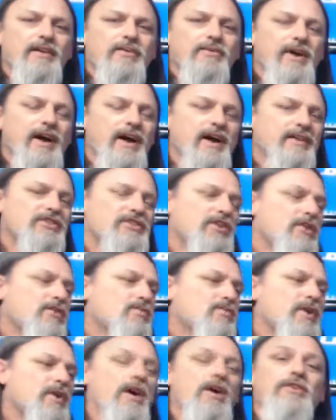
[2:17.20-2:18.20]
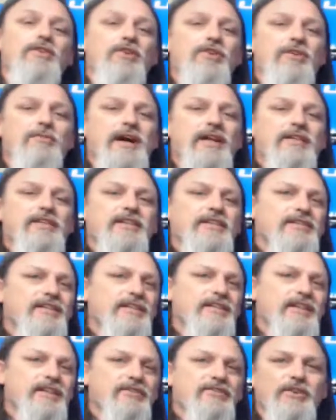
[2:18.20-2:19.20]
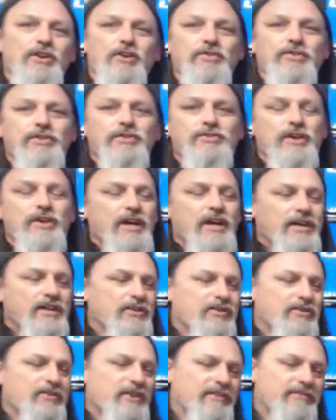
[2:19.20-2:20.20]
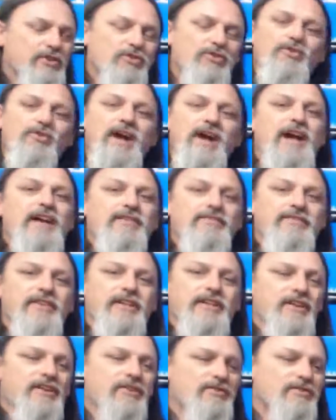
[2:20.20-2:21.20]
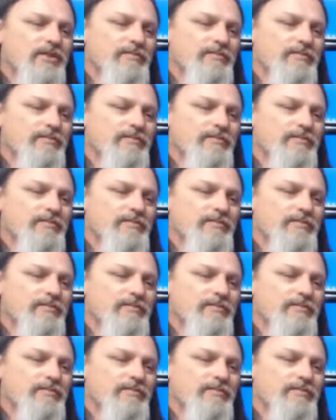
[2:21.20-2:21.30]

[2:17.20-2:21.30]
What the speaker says: Right? So we all know about this. If you create a video